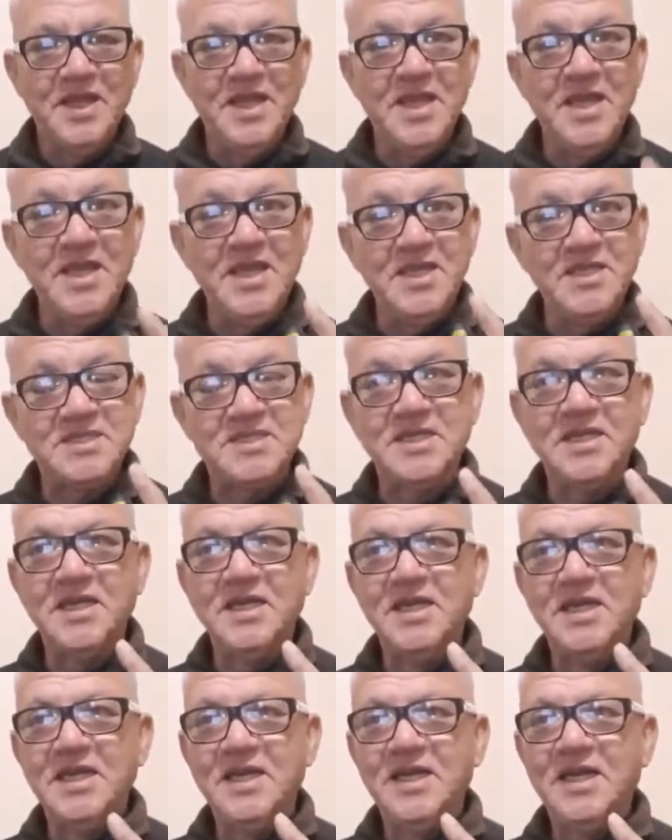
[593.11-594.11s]
is
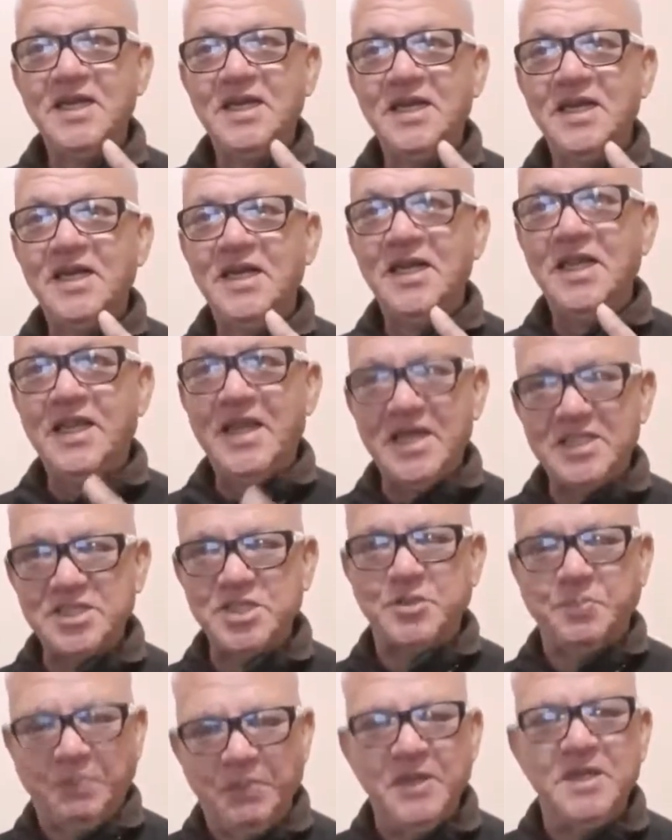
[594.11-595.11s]
that
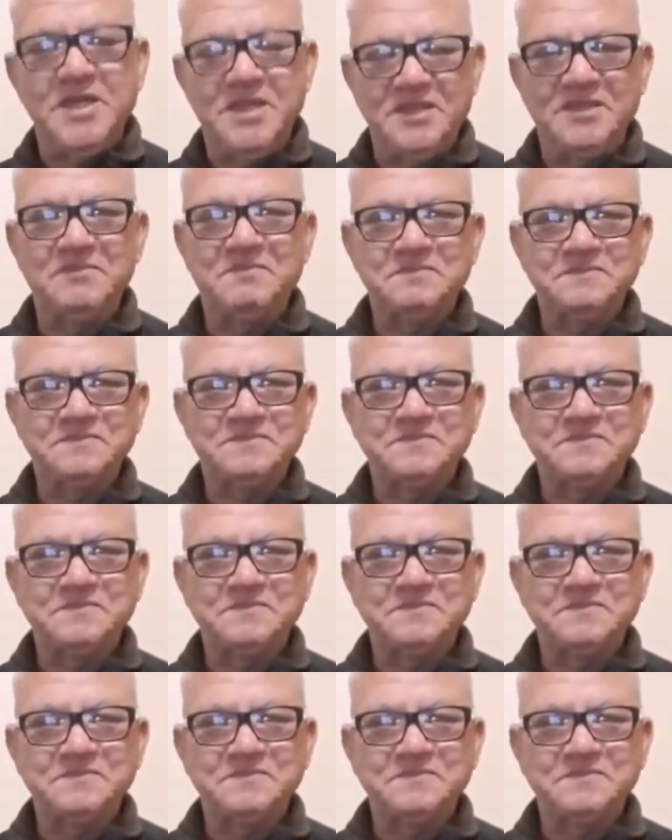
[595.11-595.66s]
Spirit.